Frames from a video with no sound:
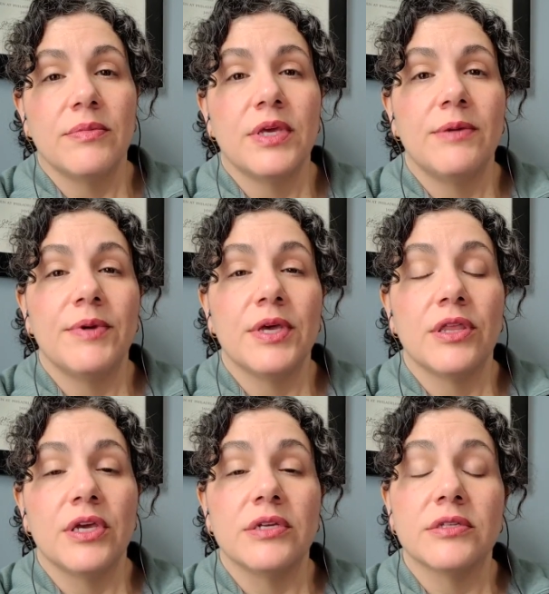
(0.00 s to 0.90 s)
keeping
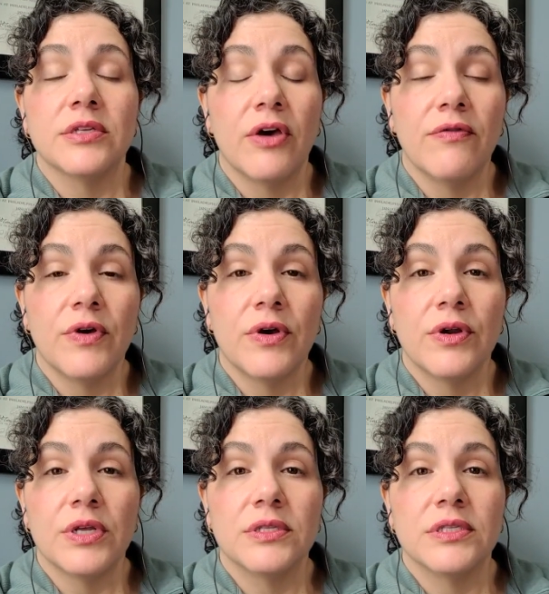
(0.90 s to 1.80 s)
things covered
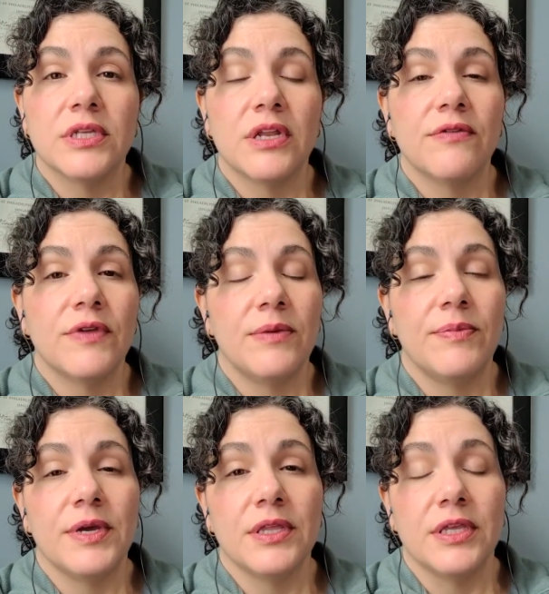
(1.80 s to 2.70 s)
instead of
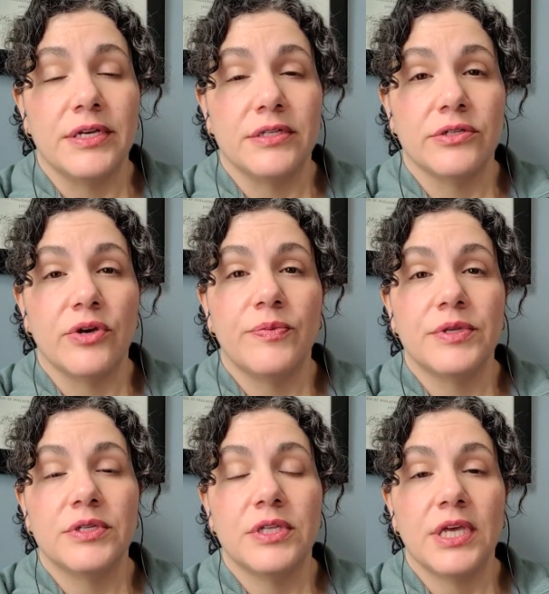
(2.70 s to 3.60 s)
keeping things
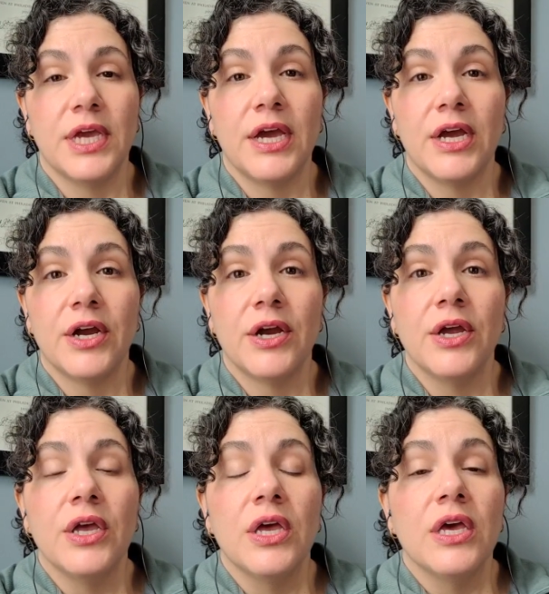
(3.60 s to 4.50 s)
open to the air.
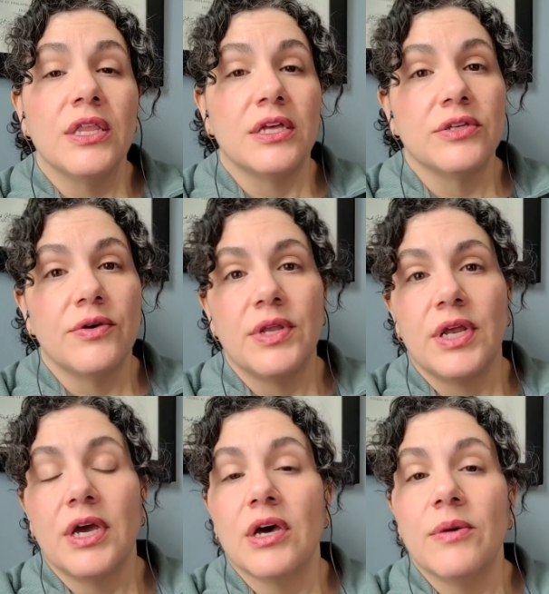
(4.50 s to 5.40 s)
That's going to
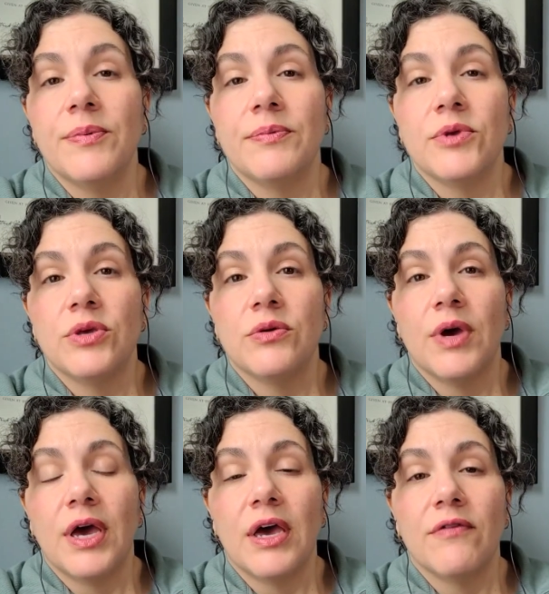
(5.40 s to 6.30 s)
help you
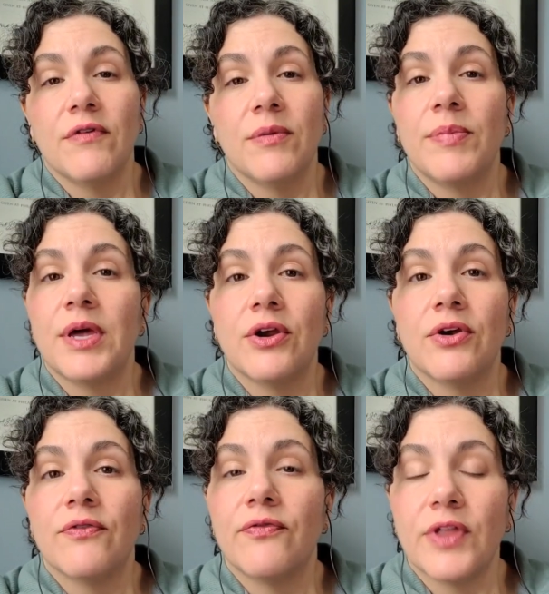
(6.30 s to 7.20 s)
have a
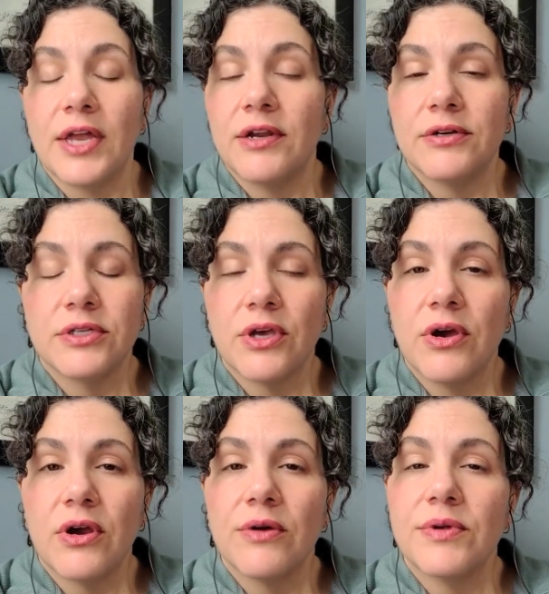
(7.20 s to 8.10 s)
better, flatter
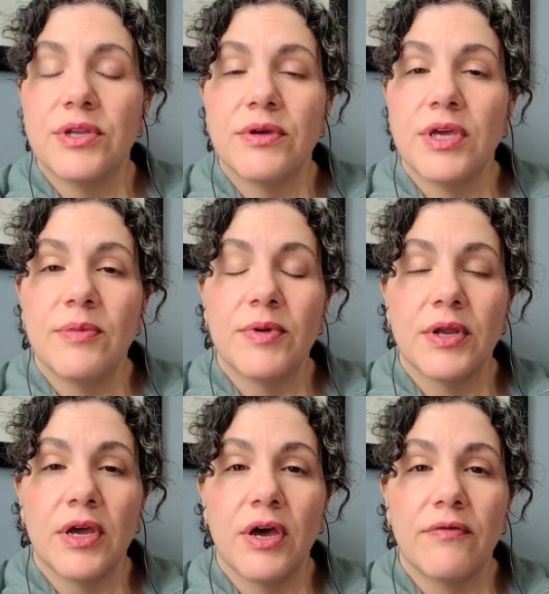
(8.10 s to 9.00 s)
scar when you keep
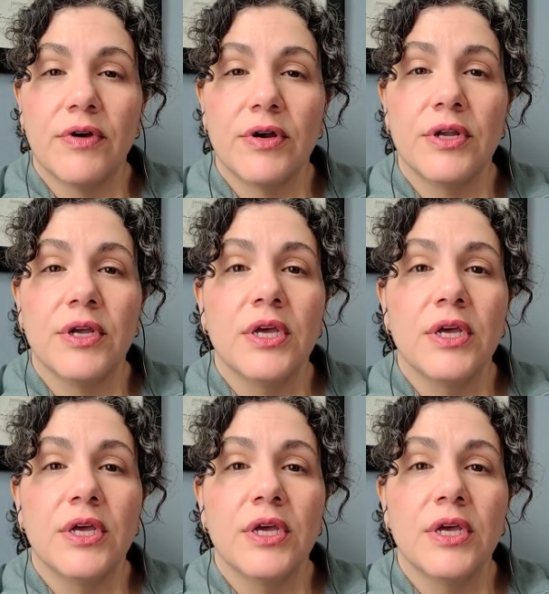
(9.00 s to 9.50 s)
it covered.